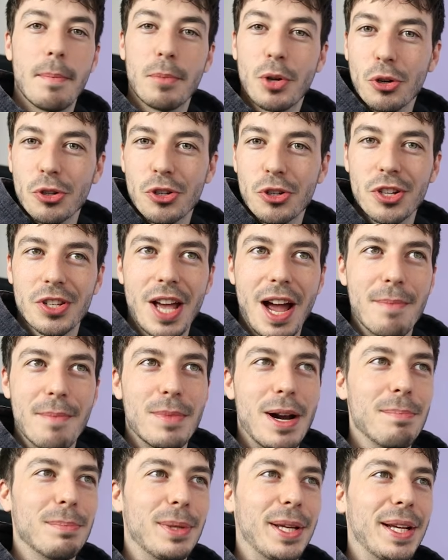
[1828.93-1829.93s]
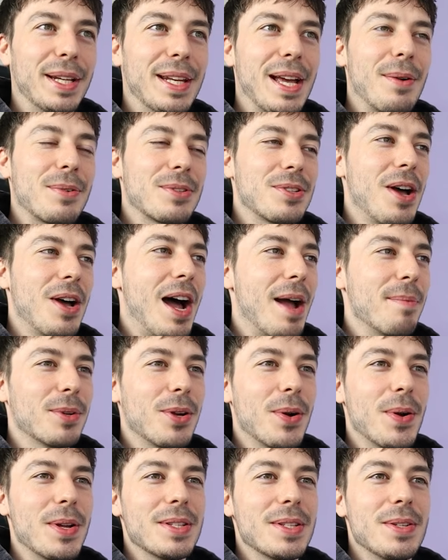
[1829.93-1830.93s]
I'm conscious that I'm rambling now, so
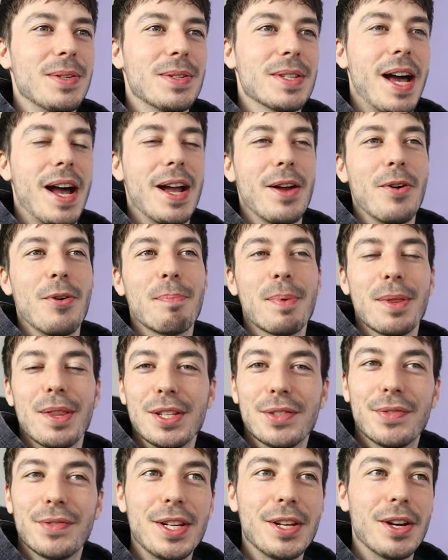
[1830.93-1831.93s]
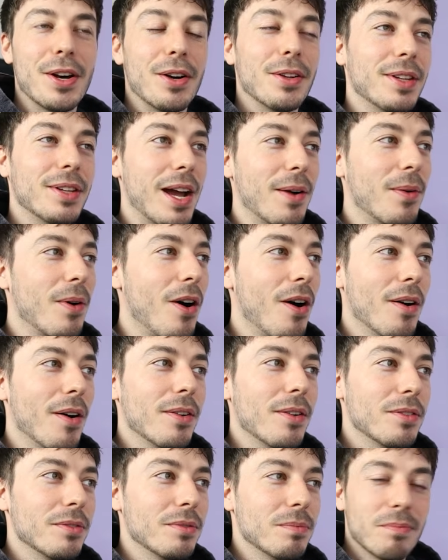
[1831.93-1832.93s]
I'm going to tie up this video. Now,
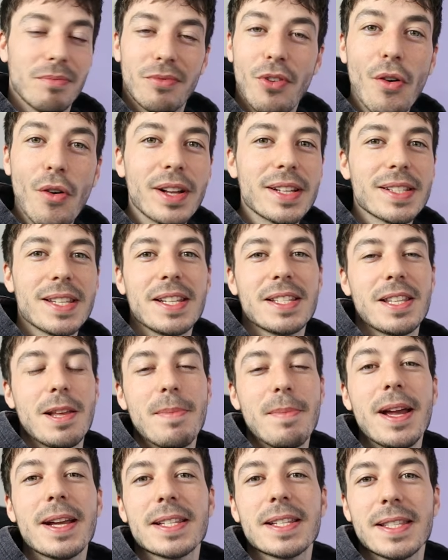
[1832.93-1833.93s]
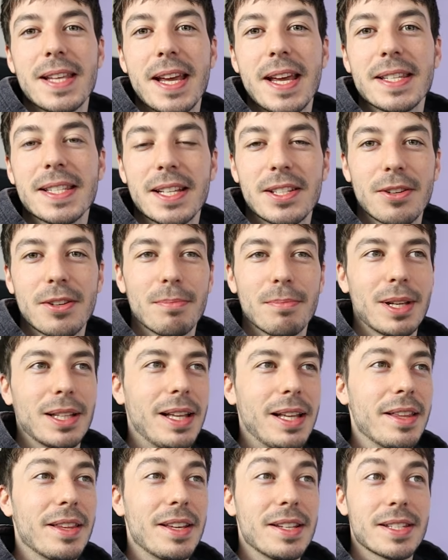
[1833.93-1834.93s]
ForexTester makes testing
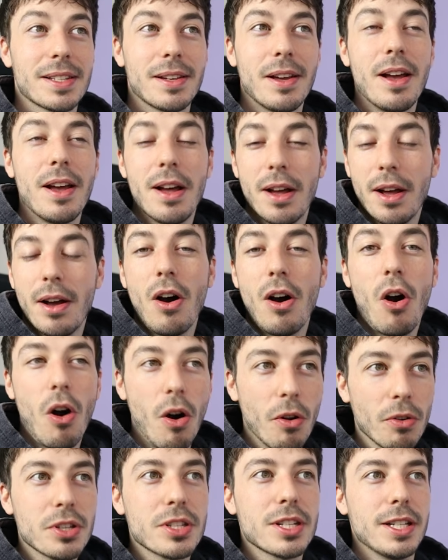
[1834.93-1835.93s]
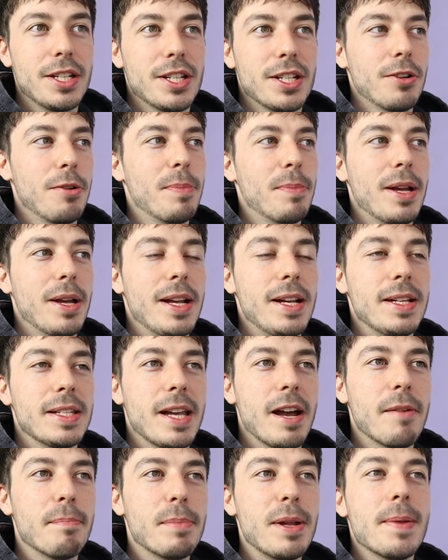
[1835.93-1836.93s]
something like this honestly super
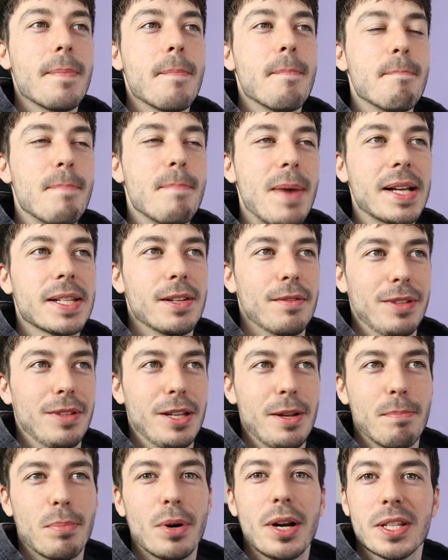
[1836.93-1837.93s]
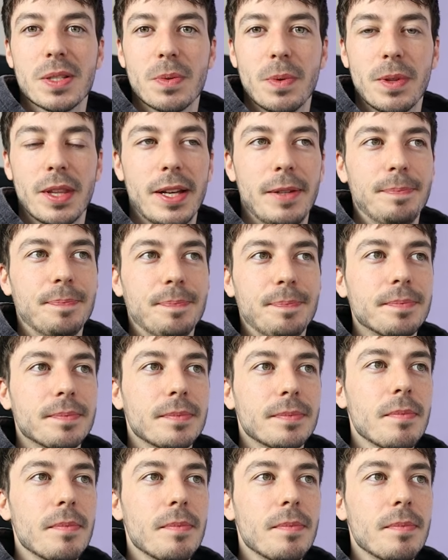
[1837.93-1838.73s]
easy. I've been massively impressed with it.